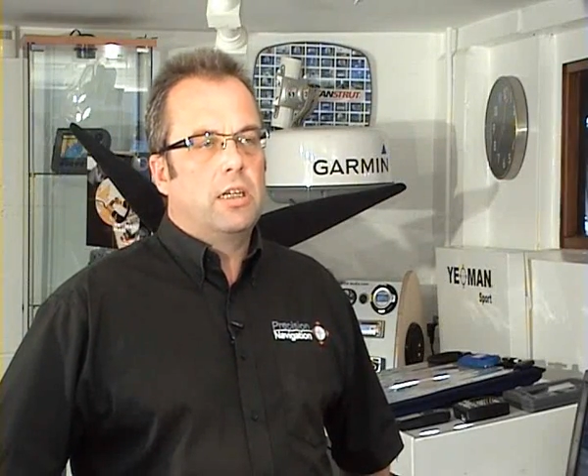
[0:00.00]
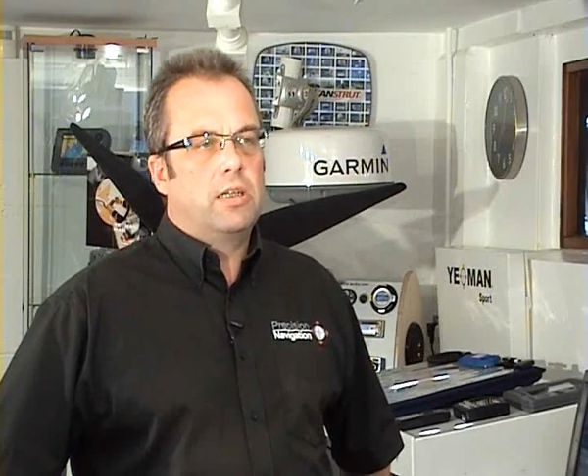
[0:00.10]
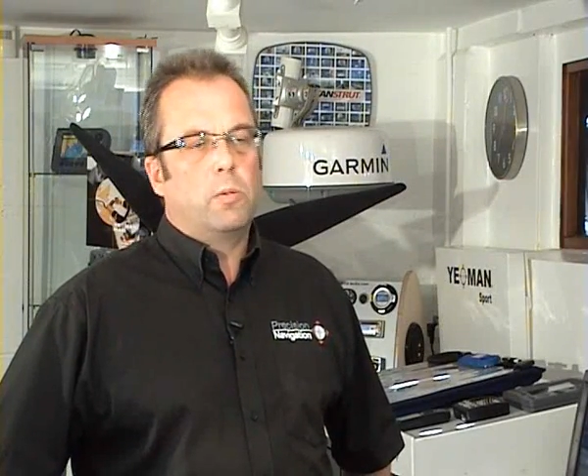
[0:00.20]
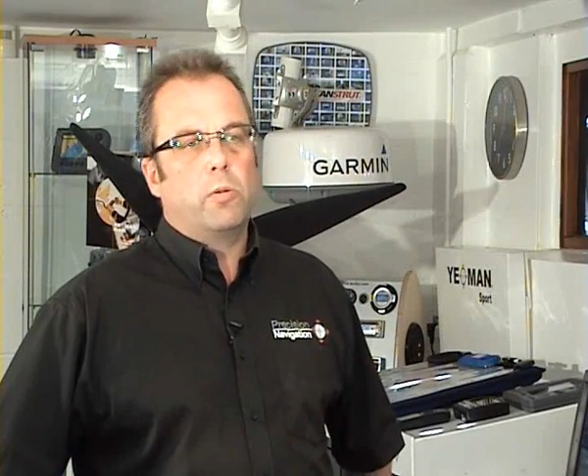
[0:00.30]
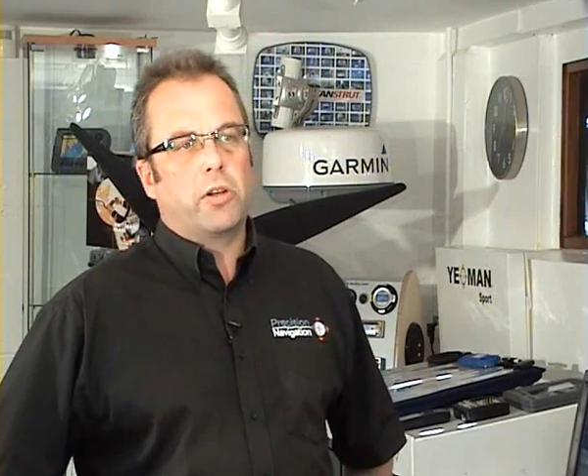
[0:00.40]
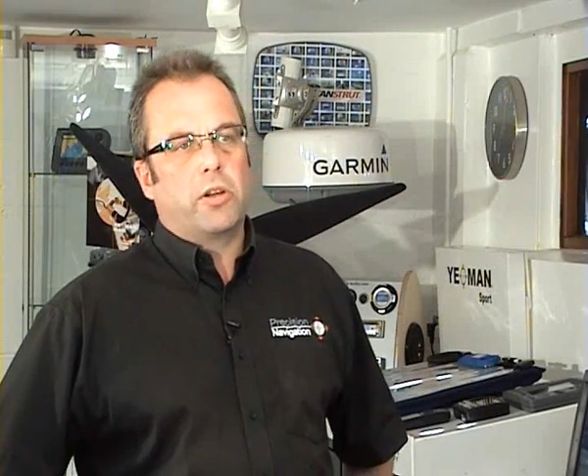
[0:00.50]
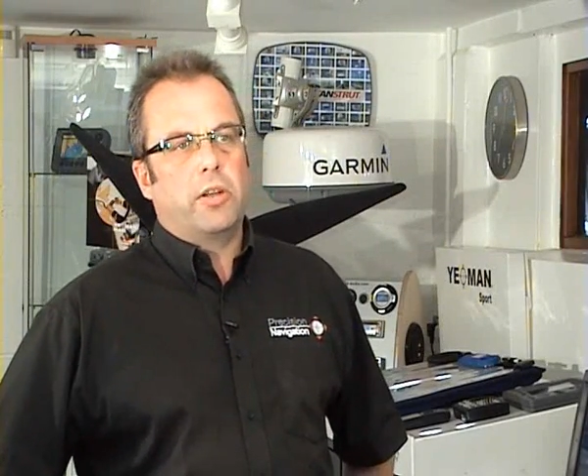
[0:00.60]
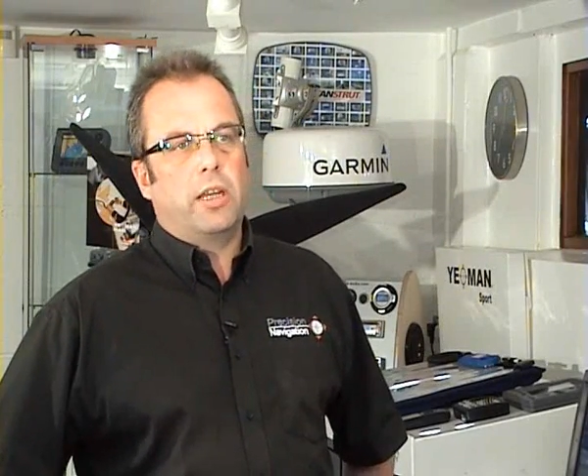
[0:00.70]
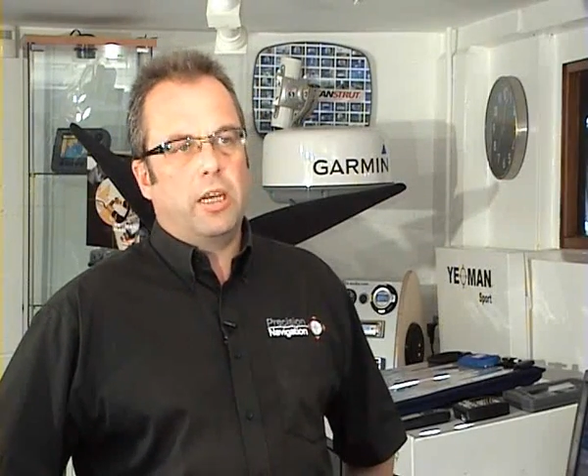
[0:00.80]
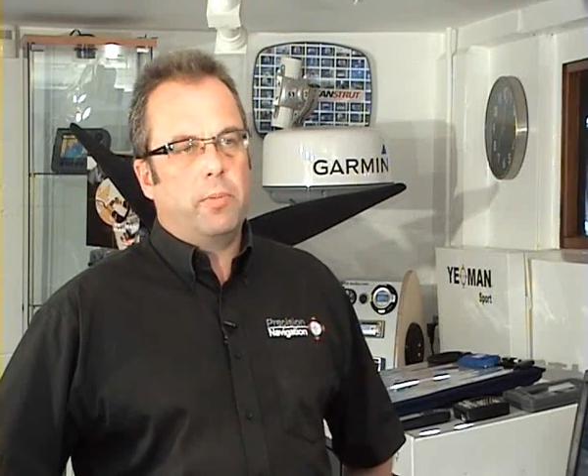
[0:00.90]
and will work
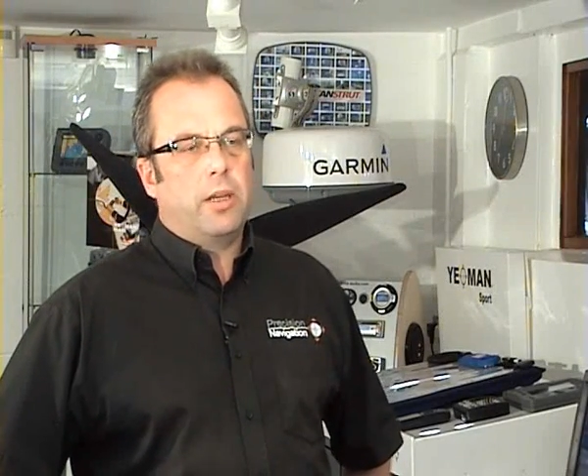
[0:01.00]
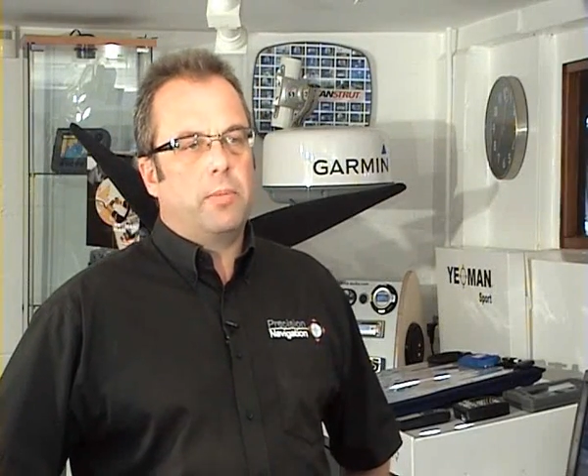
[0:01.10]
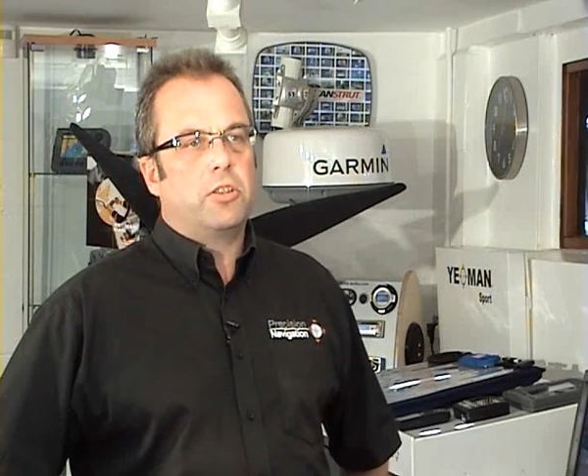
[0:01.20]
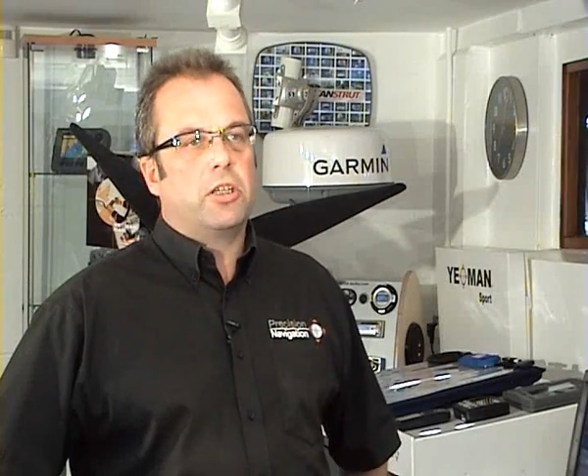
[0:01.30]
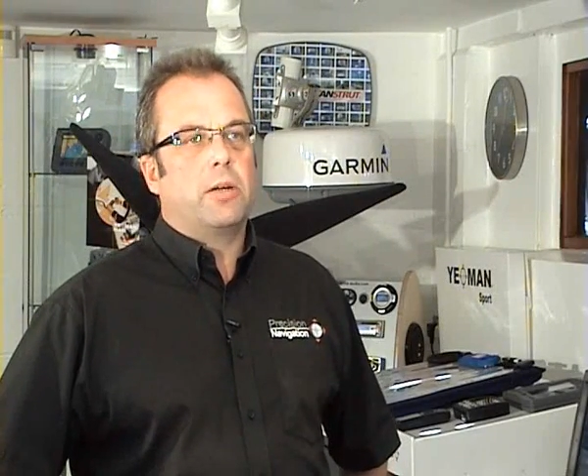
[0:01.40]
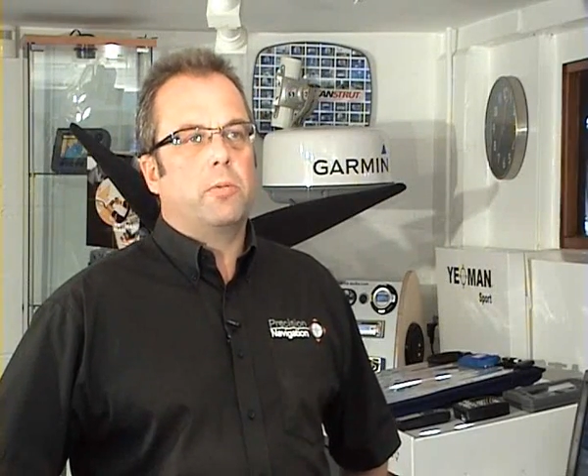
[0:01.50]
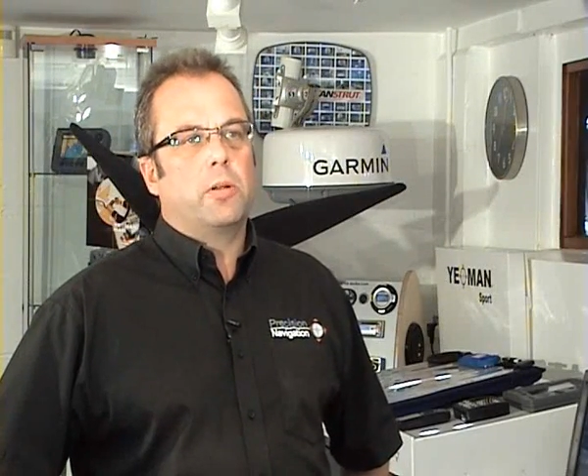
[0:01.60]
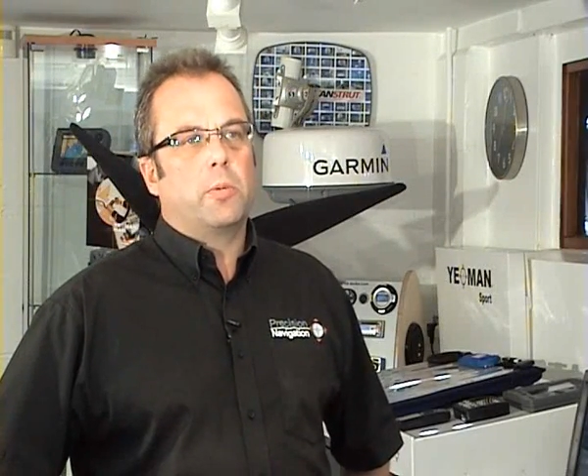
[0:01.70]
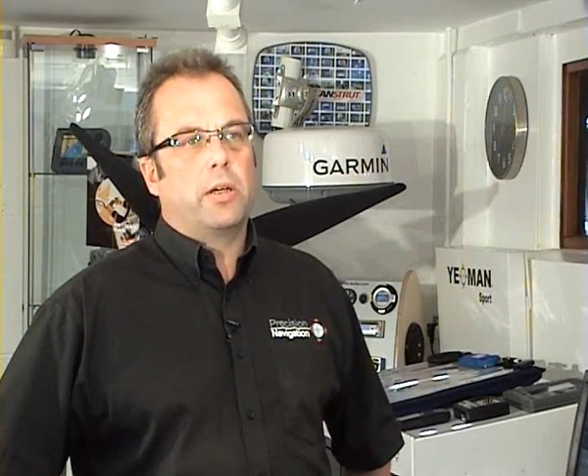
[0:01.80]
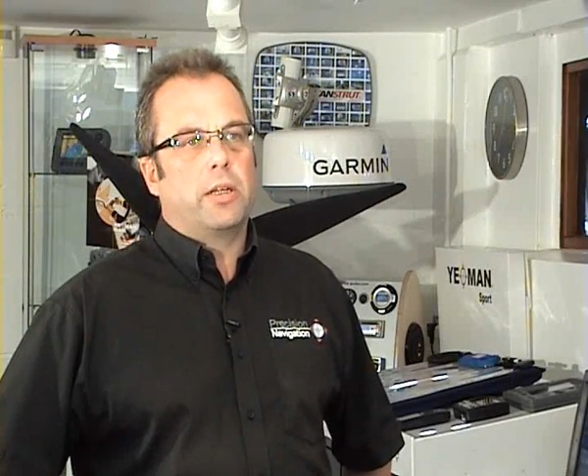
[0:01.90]
on any paper chart
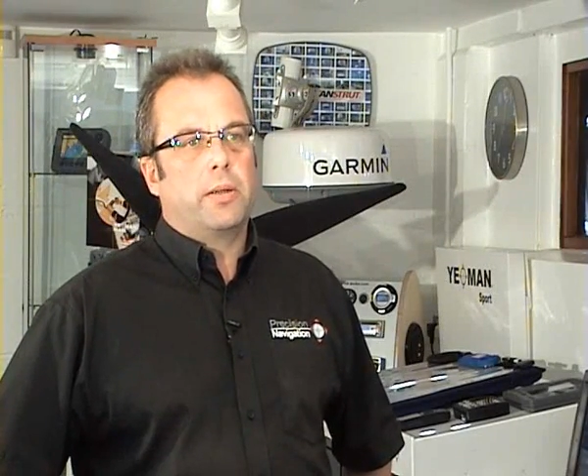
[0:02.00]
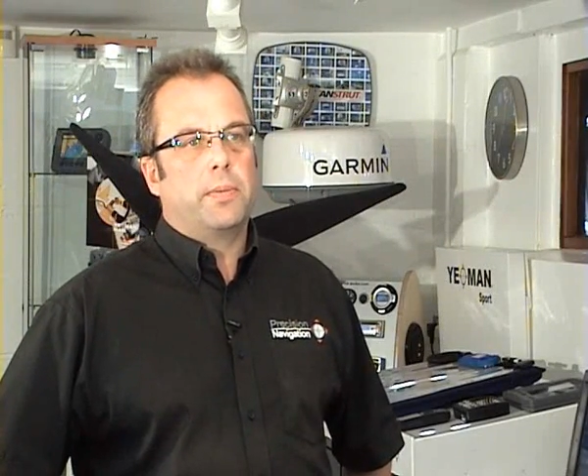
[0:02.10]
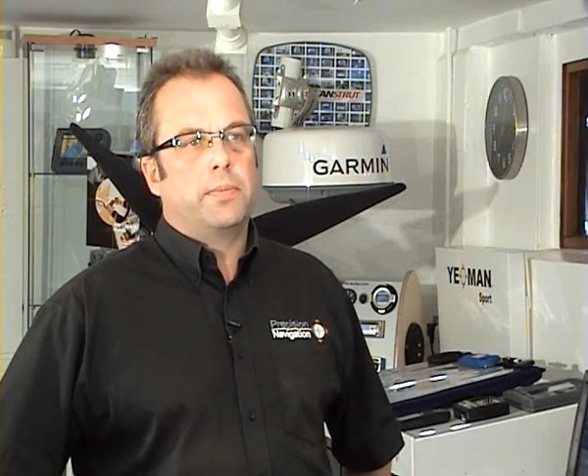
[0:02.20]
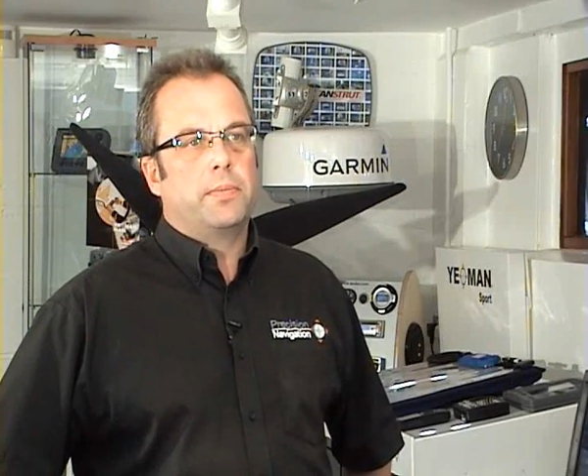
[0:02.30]
worldwide.